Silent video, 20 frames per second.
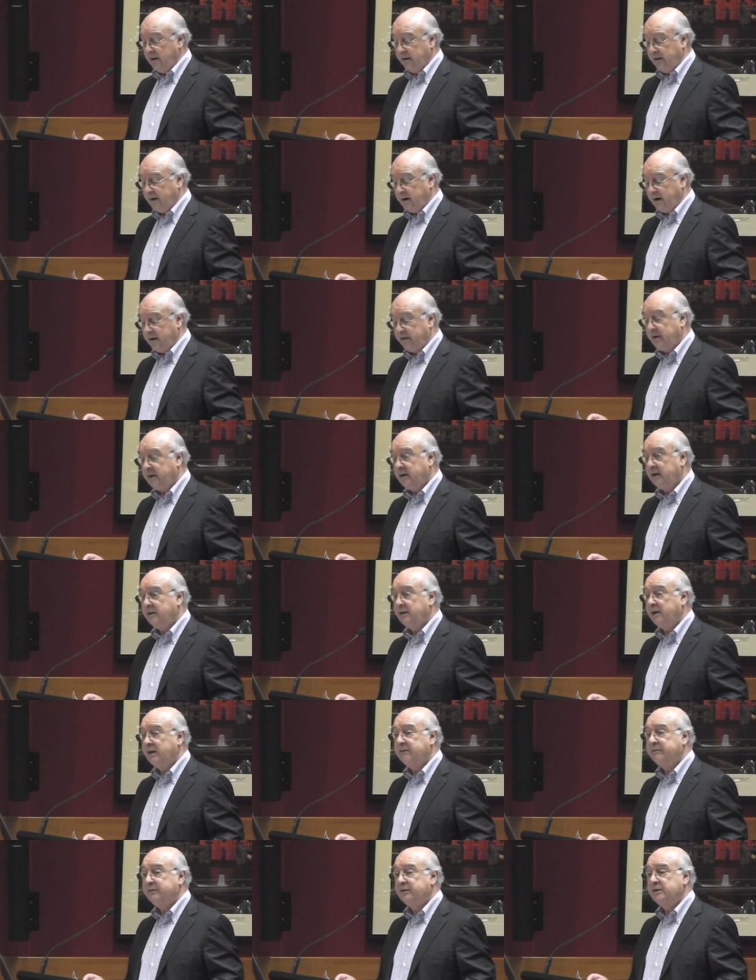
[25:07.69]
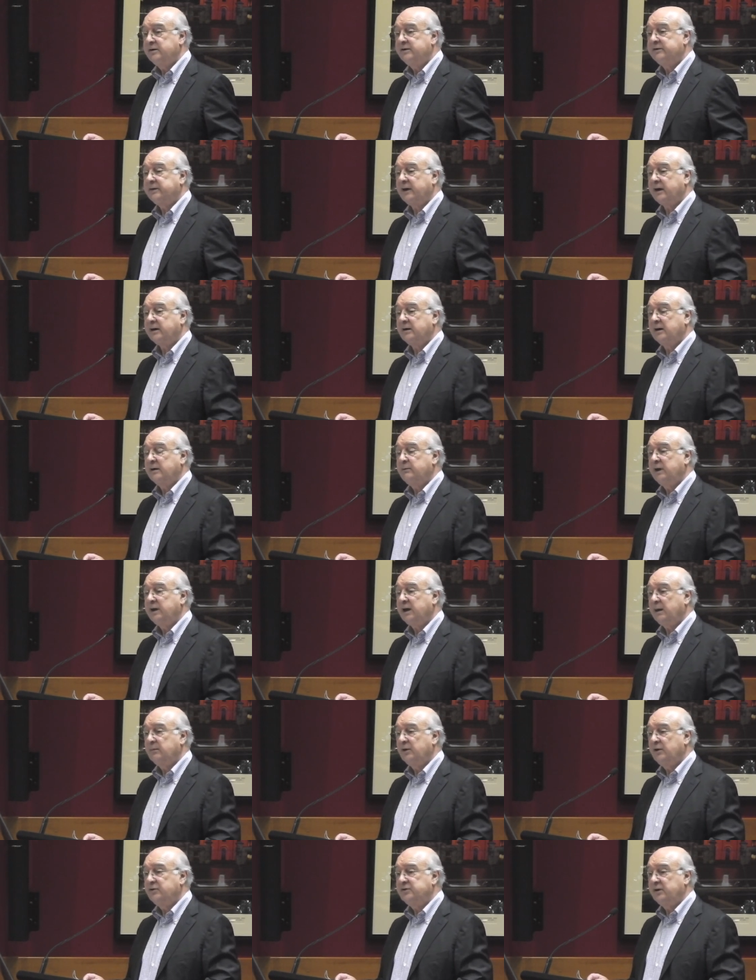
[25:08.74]
their views suddenly
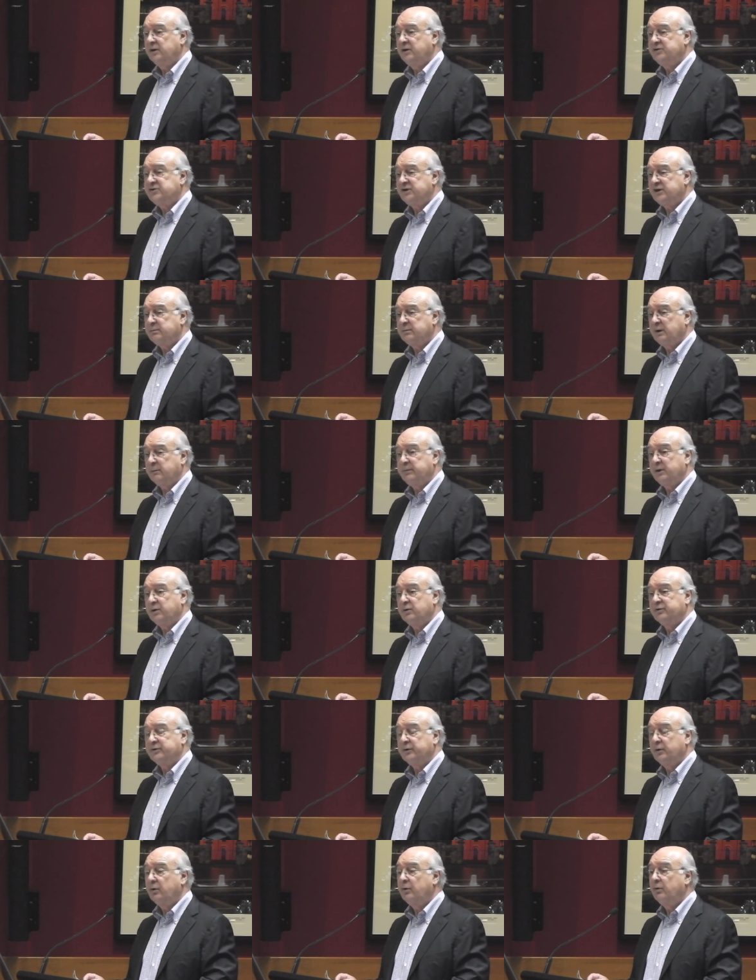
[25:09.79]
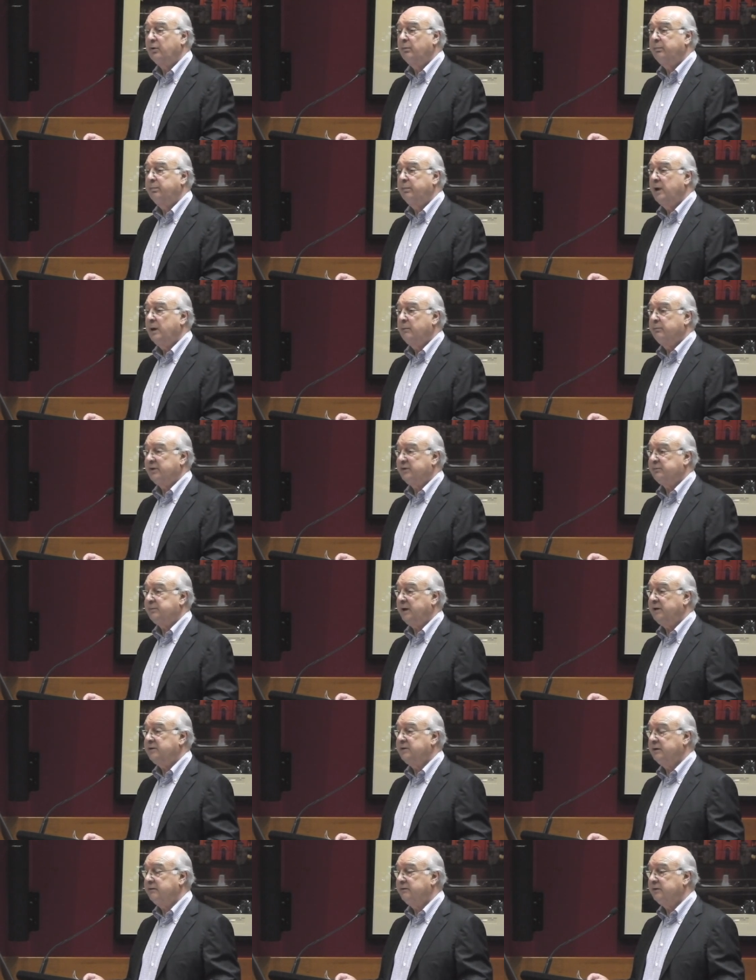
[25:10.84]
become legitimate because all
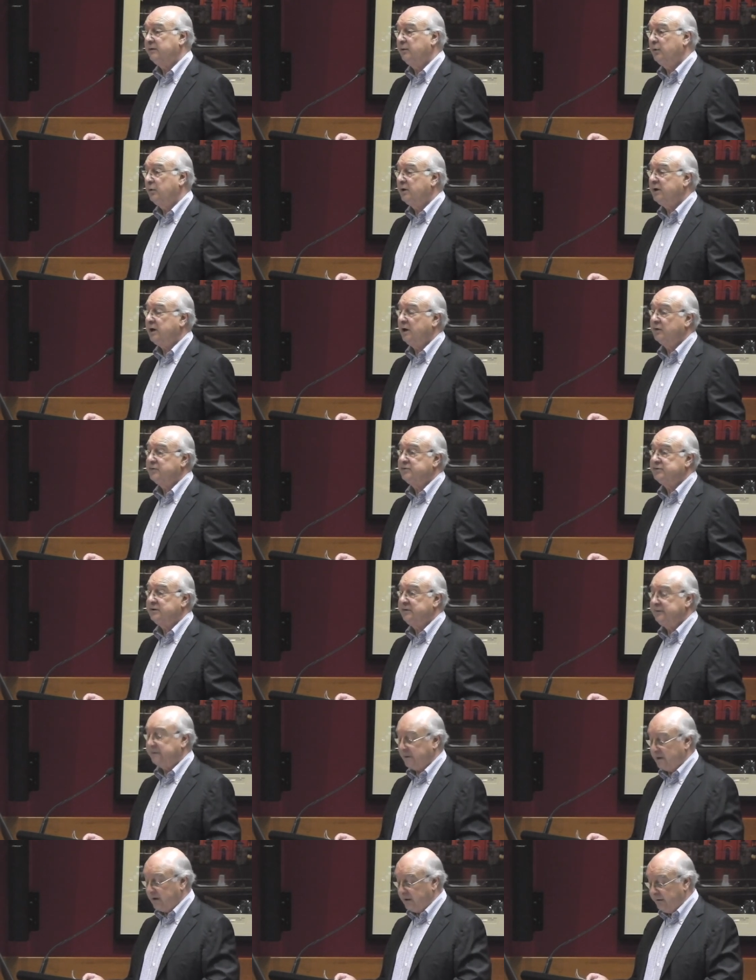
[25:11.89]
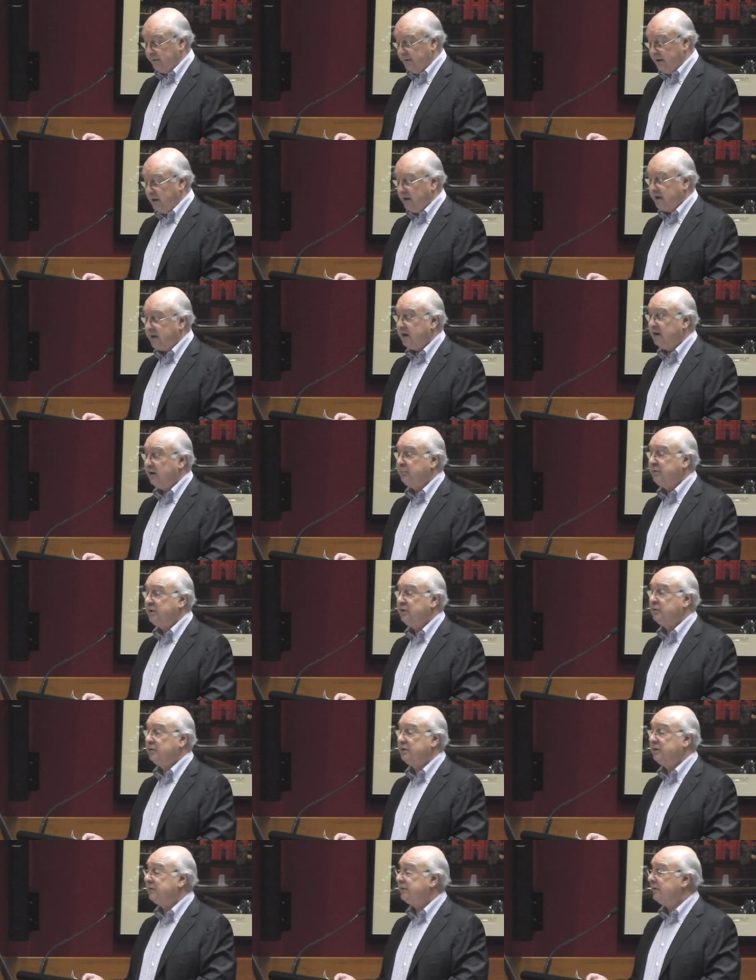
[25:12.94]
perspectives of all cultures uh, cannot be
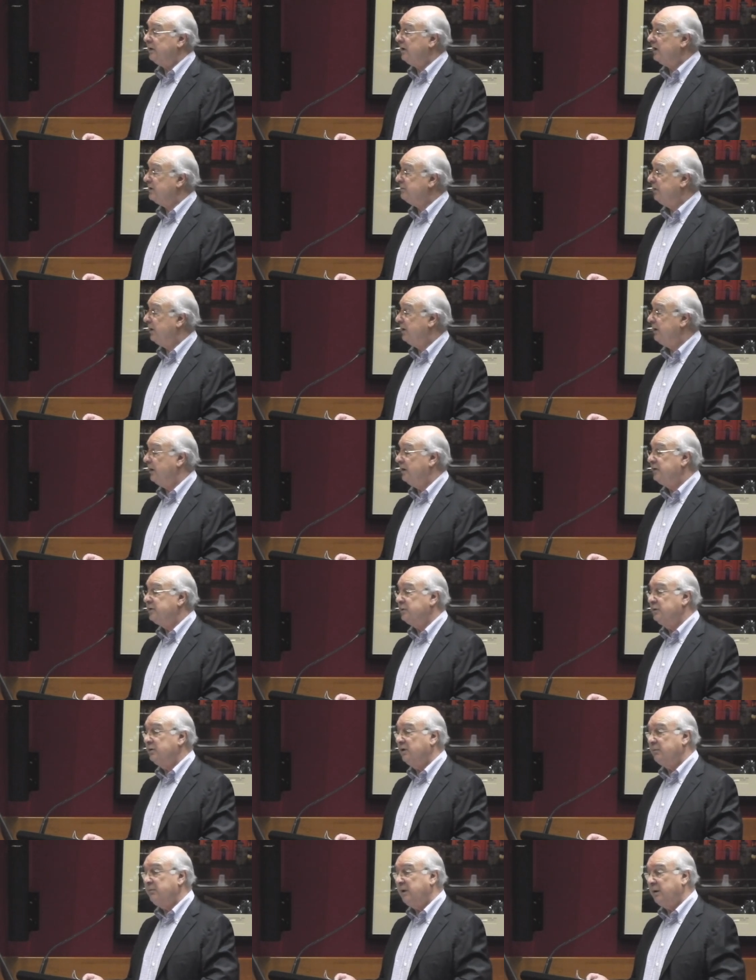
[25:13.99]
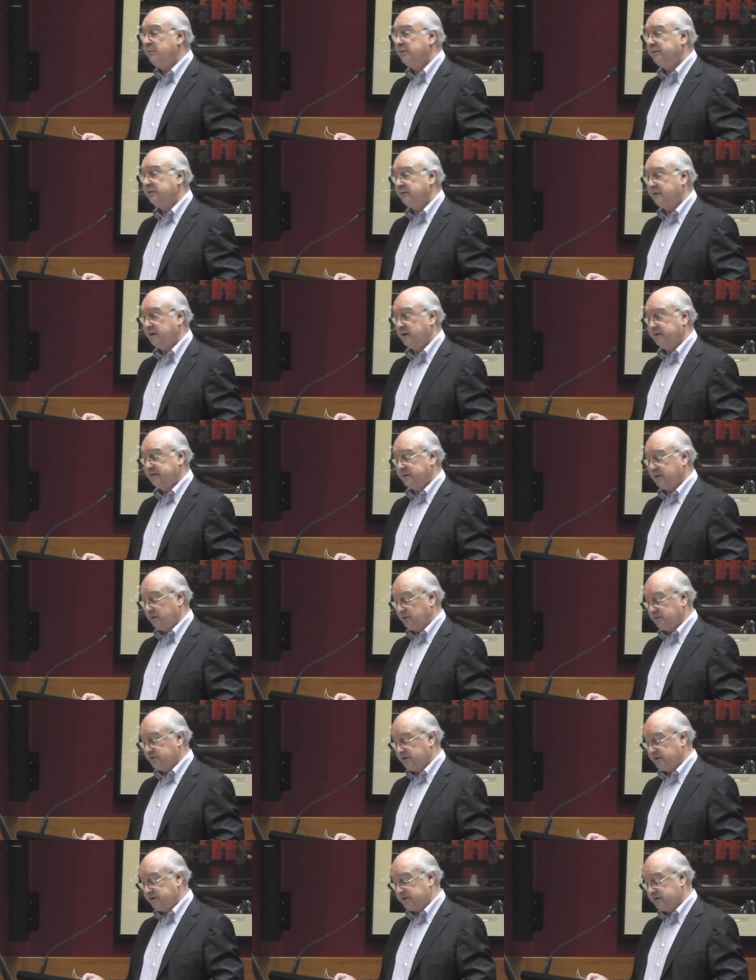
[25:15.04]
criticised by those who are not members of those
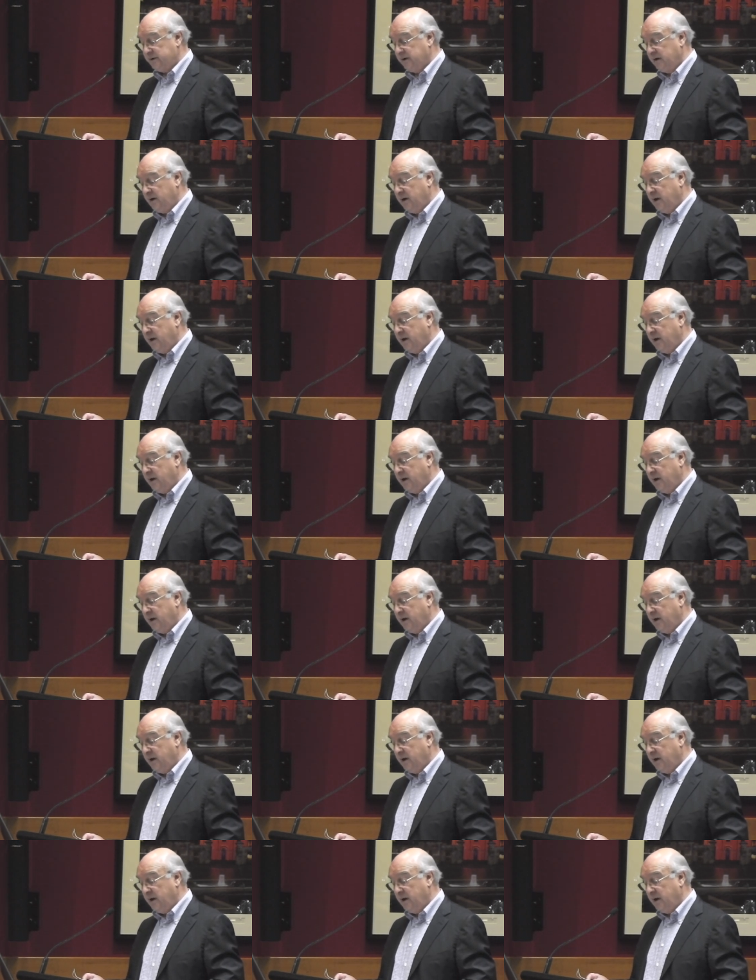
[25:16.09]
cultures.